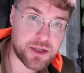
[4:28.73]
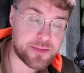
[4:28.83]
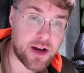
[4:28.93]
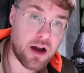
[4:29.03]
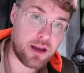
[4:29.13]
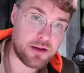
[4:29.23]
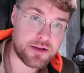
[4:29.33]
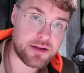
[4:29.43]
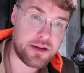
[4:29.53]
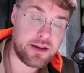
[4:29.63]
are just
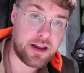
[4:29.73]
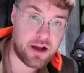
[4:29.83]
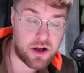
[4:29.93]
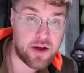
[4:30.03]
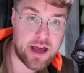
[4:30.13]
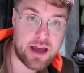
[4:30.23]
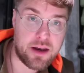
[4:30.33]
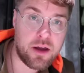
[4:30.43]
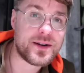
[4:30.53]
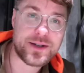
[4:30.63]
binoculars, you get
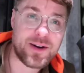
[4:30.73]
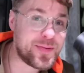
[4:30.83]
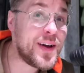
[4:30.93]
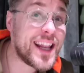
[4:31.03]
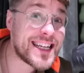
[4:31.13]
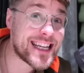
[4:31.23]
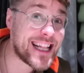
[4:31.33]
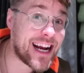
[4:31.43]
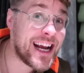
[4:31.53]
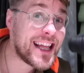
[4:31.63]
knucklehead. There's no
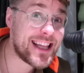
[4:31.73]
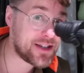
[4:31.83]
explanation there.